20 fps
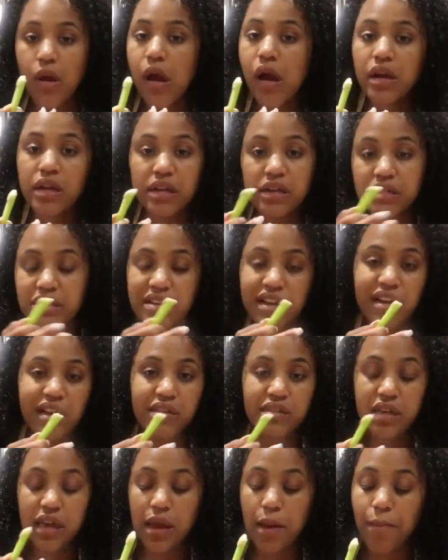I guess I
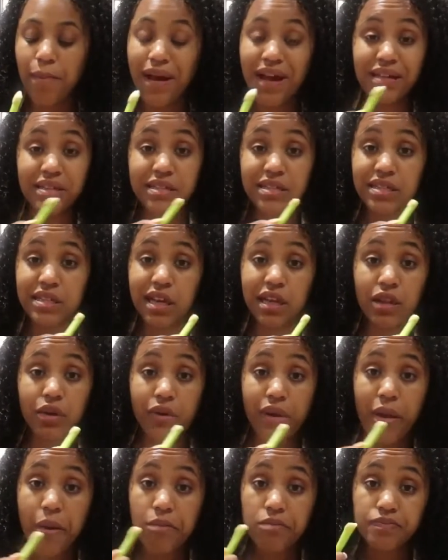gotta take a bite of the
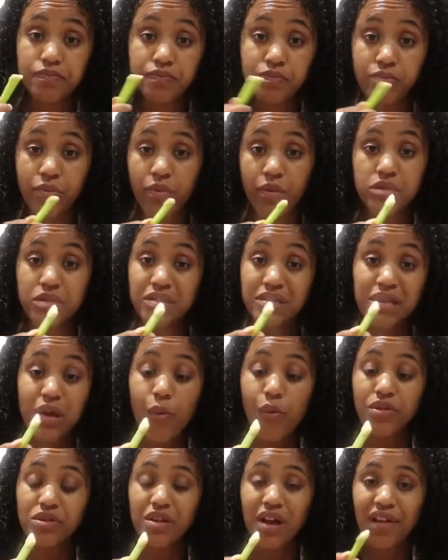celery because I
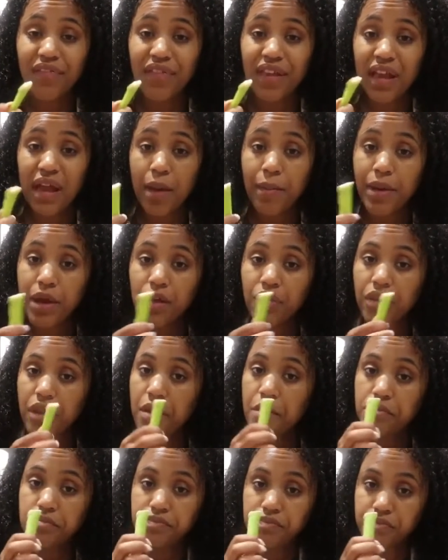want y'all to think I'm
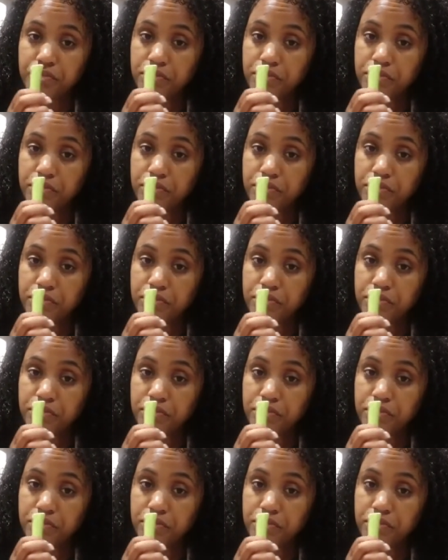healthy.